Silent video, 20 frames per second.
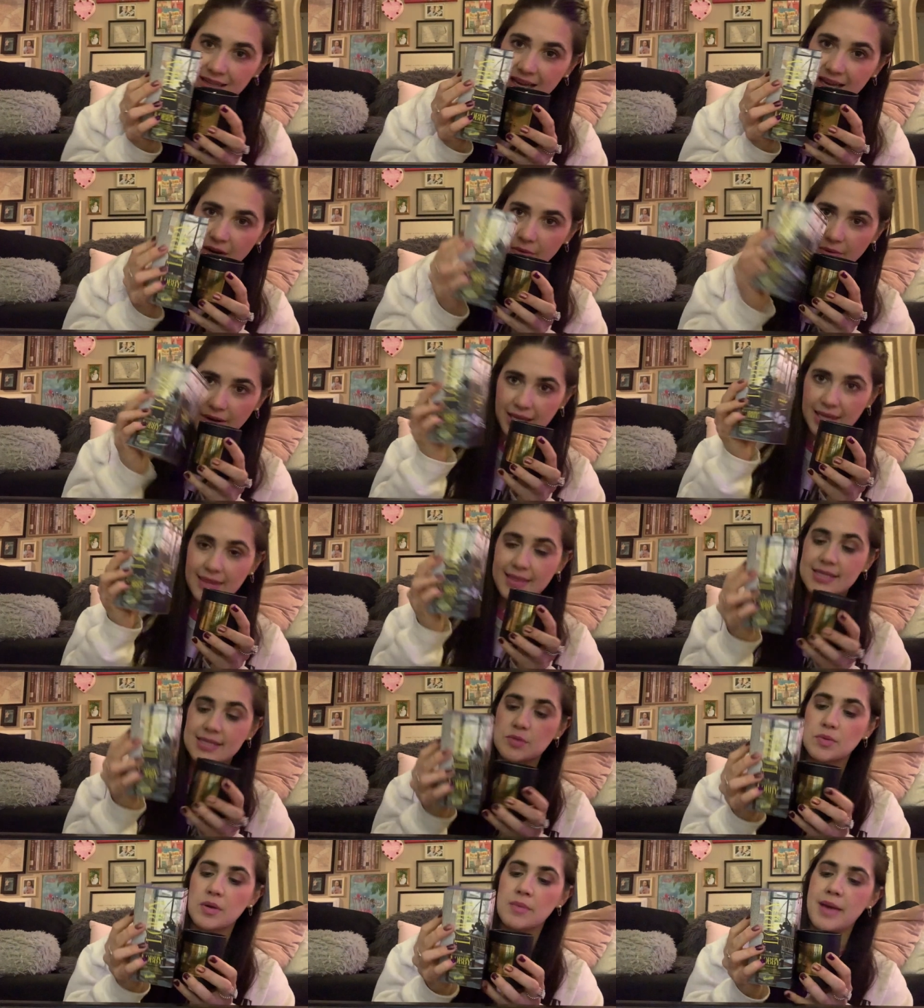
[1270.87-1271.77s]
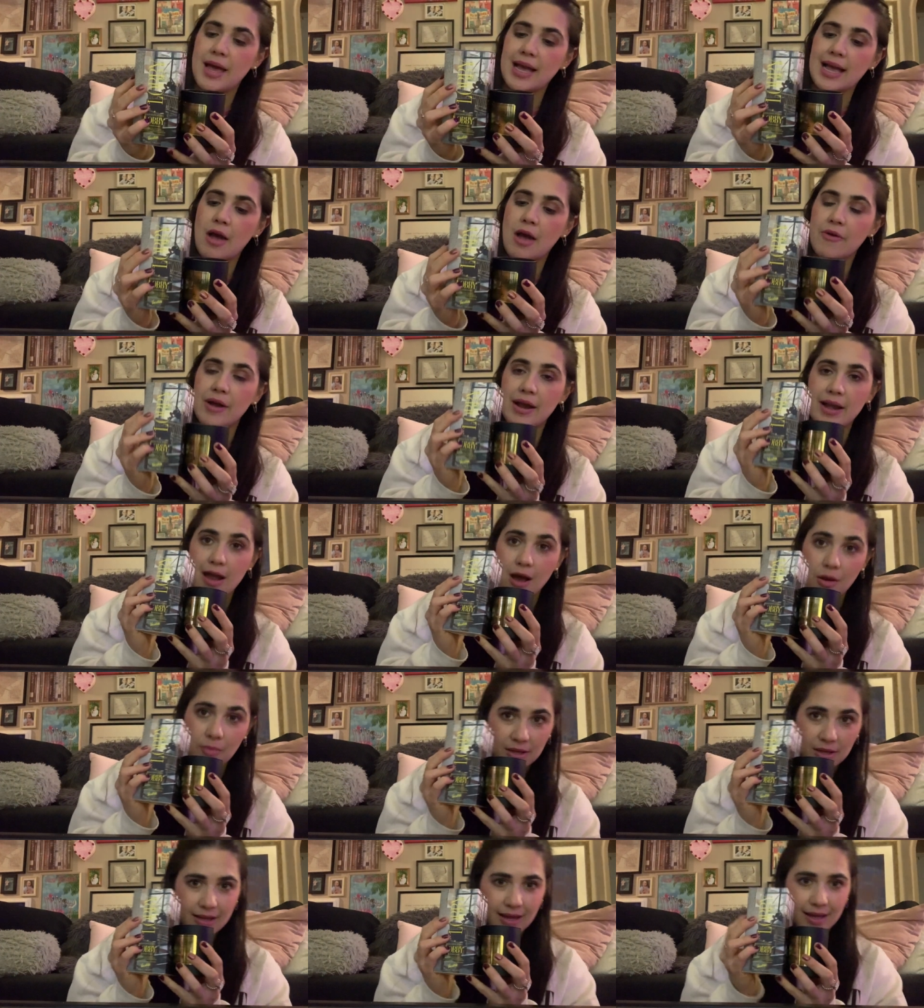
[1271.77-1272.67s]
I don't want to get this one back out right now,
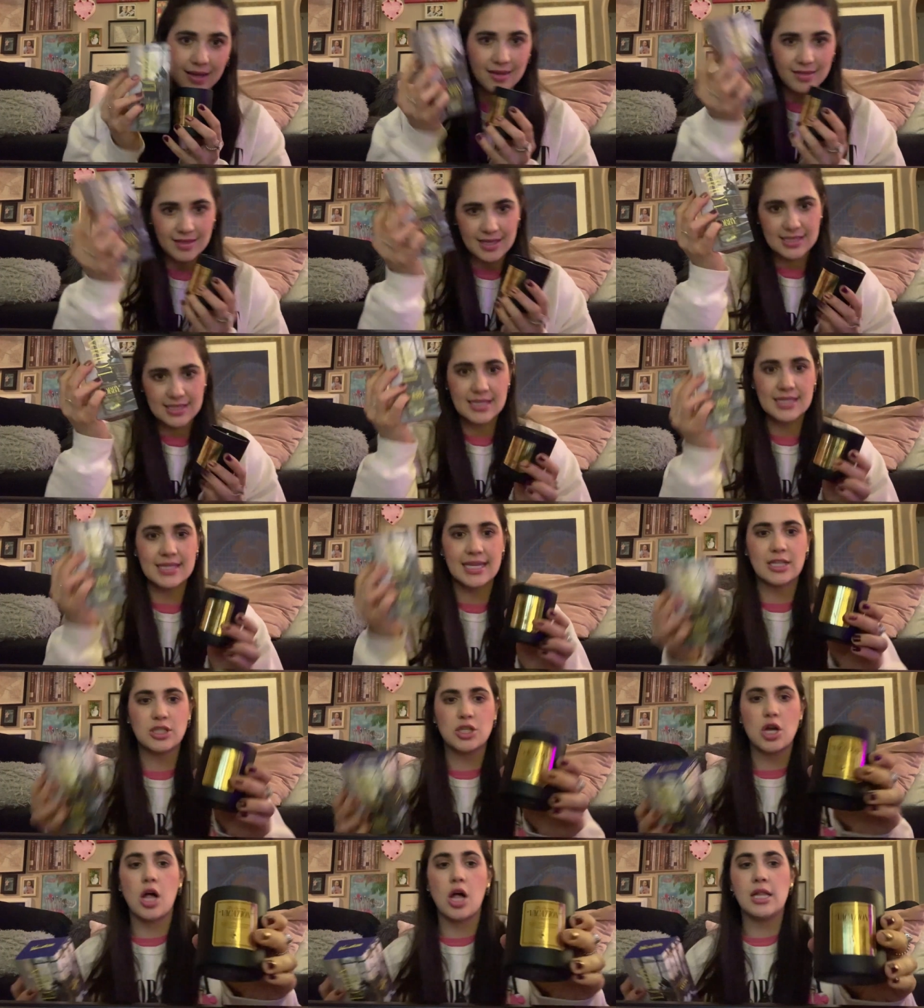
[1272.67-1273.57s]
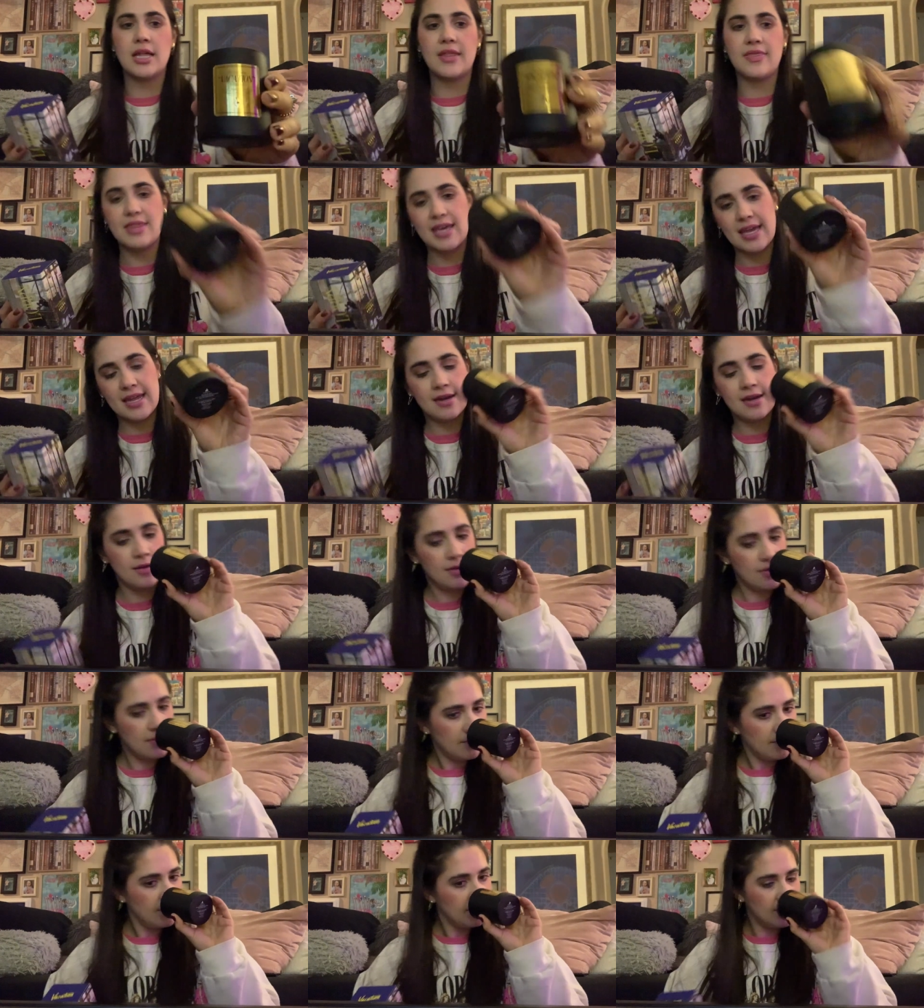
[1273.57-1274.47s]
but like this is like tall and thin.
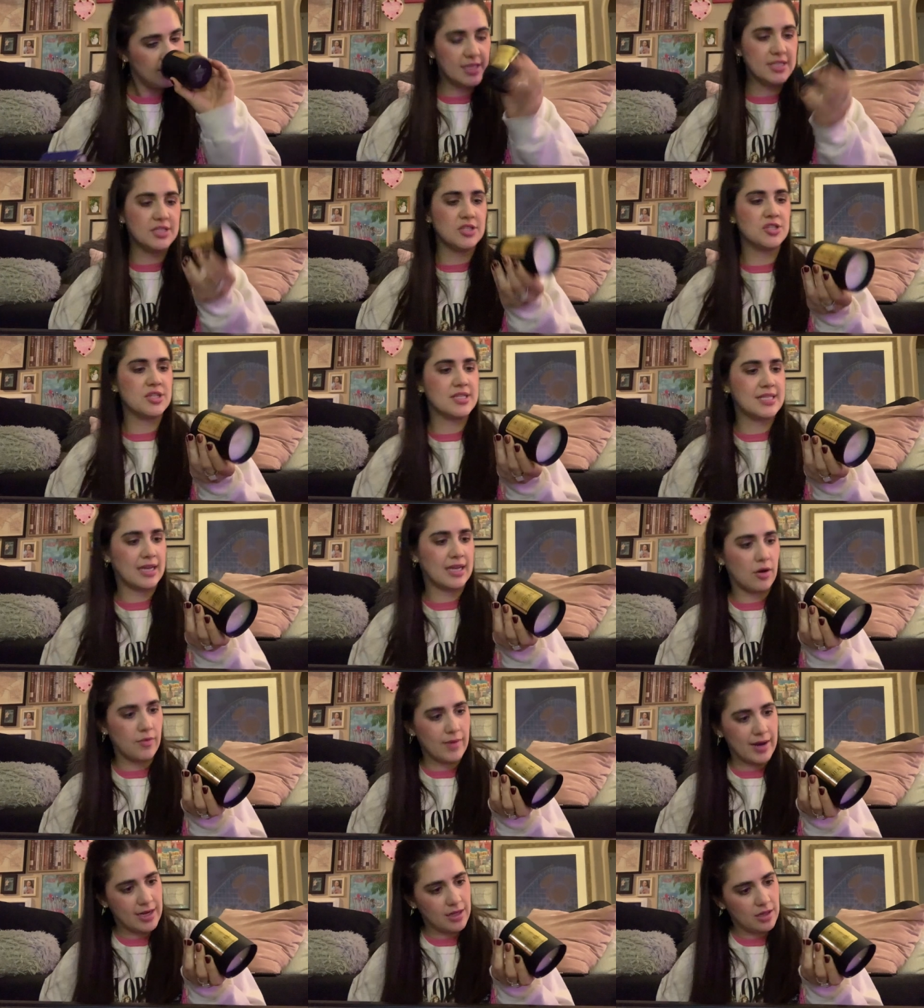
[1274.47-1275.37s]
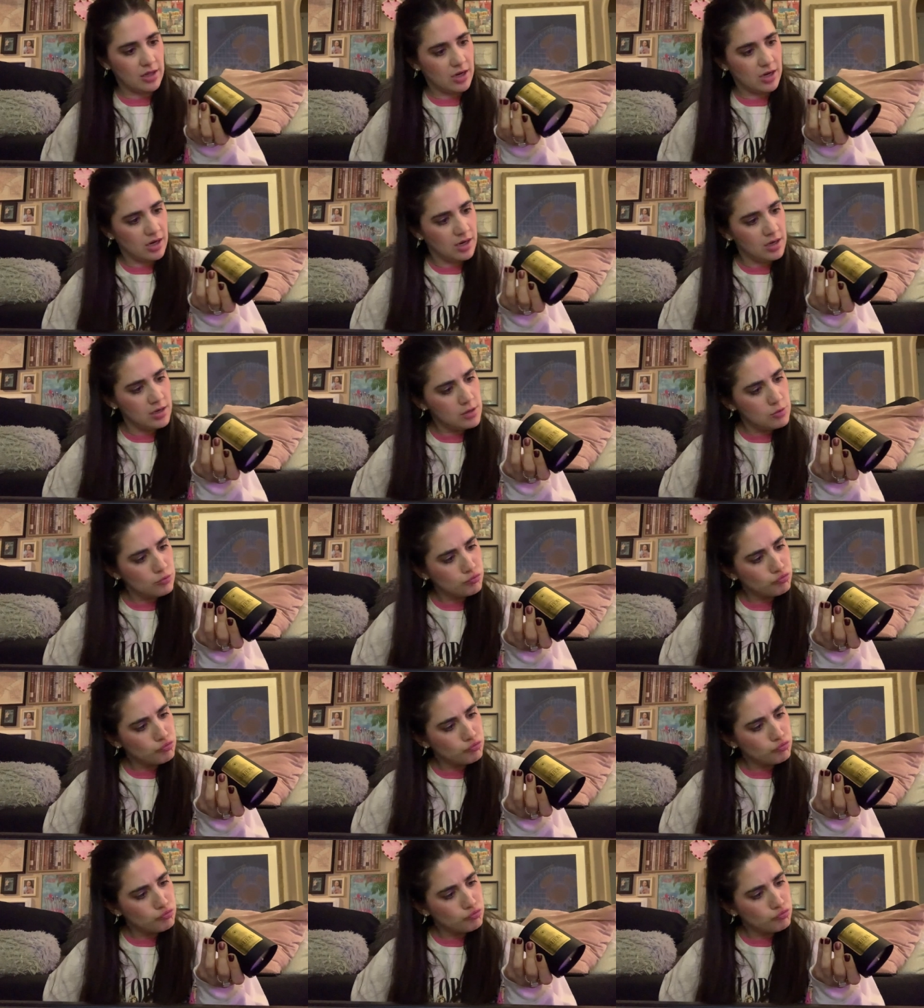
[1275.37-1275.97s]
This is just like a regular,